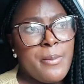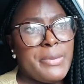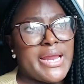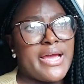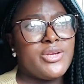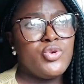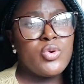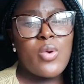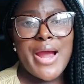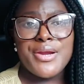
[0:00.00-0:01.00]
But I
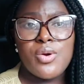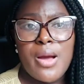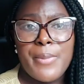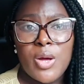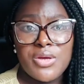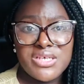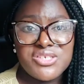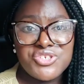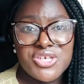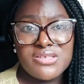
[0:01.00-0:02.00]
do quite know about
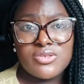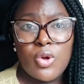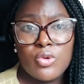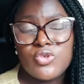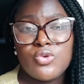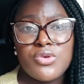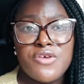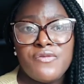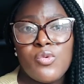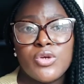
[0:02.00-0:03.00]
EasyJets also,
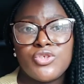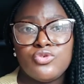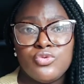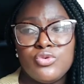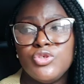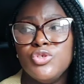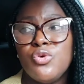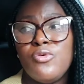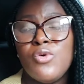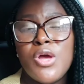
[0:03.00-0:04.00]
if you want to, you
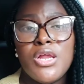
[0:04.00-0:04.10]
know,